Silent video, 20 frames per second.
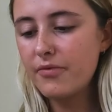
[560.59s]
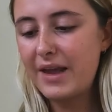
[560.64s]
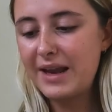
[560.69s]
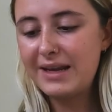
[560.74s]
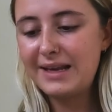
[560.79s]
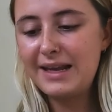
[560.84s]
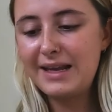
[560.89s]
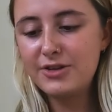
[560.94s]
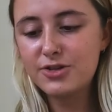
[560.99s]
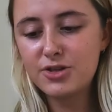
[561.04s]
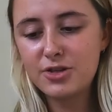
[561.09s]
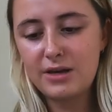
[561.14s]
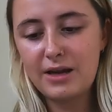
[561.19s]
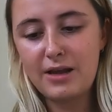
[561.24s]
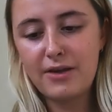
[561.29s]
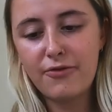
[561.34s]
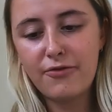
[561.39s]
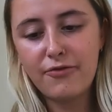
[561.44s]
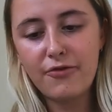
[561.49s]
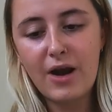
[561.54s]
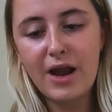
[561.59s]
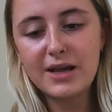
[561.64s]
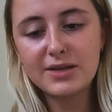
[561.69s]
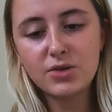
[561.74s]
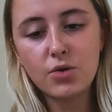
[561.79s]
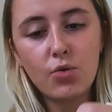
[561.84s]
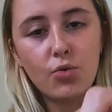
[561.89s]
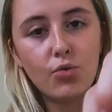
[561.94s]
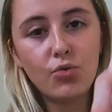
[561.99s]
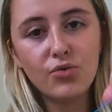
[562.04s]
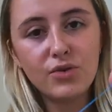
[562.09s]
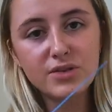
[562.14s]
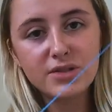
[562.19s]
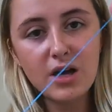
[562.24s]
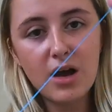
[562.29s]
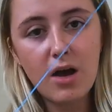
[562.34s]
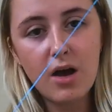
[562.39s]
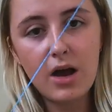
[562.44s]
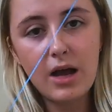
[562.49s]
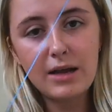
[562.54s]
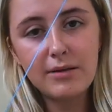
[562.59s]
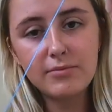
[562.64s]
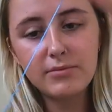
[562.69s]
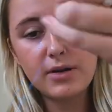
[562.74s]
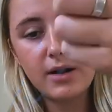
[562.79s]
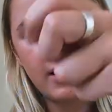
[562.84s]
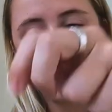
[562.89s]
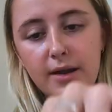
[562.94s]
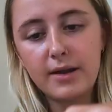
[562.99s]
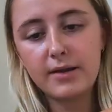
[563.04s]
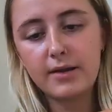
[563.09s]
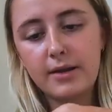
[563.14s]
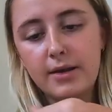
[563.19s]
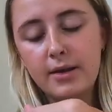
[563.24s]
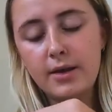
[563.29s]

They literally thread all the time, like